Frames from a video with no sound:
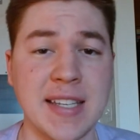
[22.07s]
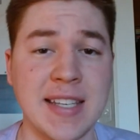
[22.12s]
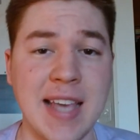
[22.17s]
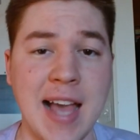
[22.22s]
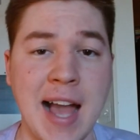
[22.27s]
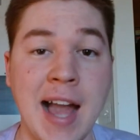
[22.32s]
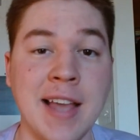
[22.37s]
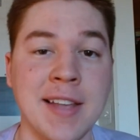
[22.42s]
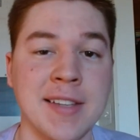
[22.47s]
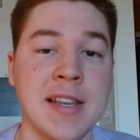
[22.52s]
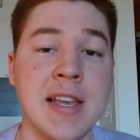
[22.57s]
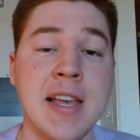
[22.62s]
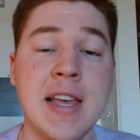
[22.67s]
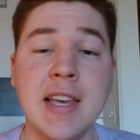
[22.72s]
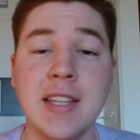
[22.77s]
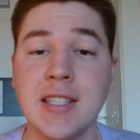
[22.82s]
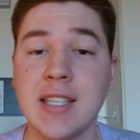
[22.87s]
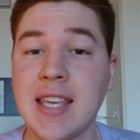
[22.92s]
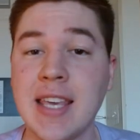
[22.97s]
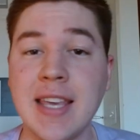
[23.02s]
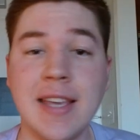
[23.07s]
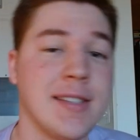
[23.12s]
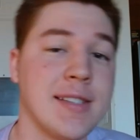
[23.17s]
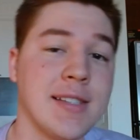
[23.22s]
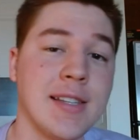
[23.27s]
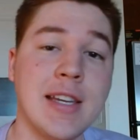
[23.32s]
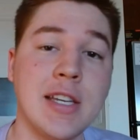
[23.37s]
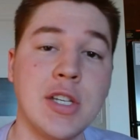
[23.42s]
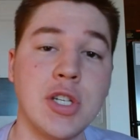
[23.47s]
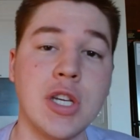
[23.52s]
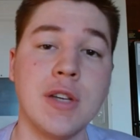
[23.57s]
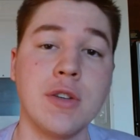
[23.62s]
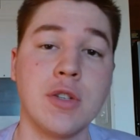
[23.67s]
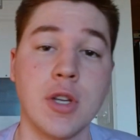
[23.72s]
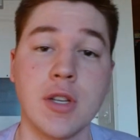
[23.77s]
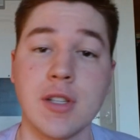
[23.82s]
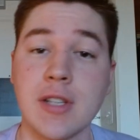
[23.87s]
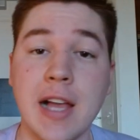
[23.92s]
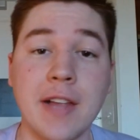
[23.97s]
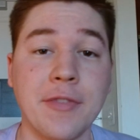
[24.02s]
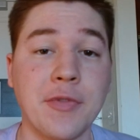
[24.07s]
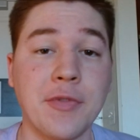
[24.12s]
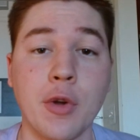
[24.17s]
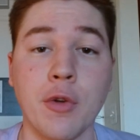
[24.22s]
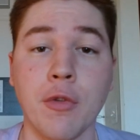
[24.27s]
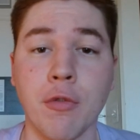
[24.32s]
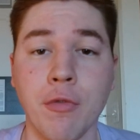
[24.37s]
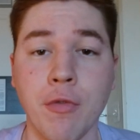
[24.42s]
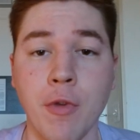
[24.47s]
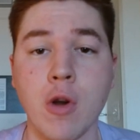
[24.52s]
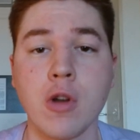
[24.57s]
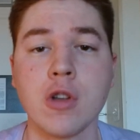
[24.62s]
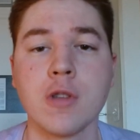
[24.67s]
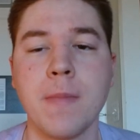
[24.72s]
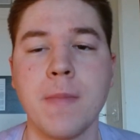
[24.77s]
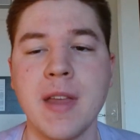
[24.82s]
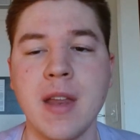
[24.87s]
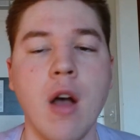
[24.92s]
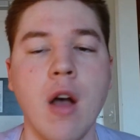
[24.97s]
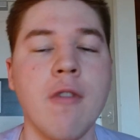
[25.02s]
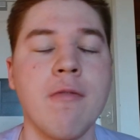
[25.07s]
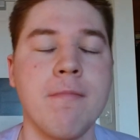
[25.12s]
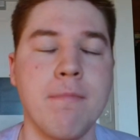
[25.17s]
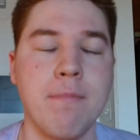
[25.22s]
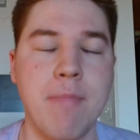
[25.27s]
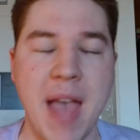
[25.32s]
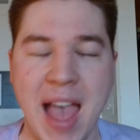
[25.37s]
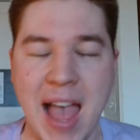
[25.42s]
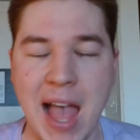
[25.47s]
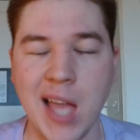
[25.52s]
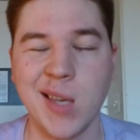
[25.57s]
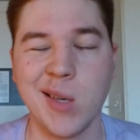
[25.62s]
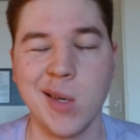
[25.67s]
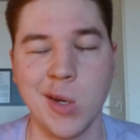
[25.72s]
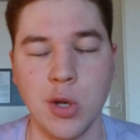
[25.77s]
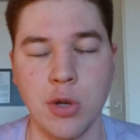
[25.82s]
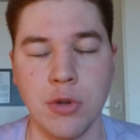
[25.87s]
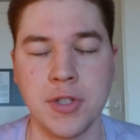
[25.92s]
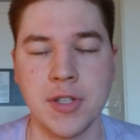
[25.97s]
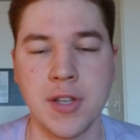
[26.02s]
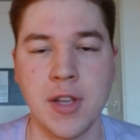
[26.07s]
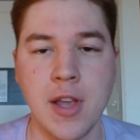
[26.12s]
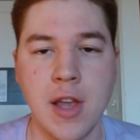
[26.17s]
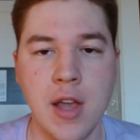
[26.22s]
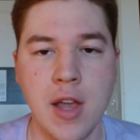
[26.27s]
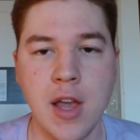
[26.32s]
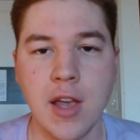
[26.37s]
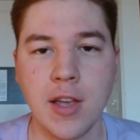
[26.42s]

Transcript: And guys, the Kansas City Chiefs just got their first bit of bad news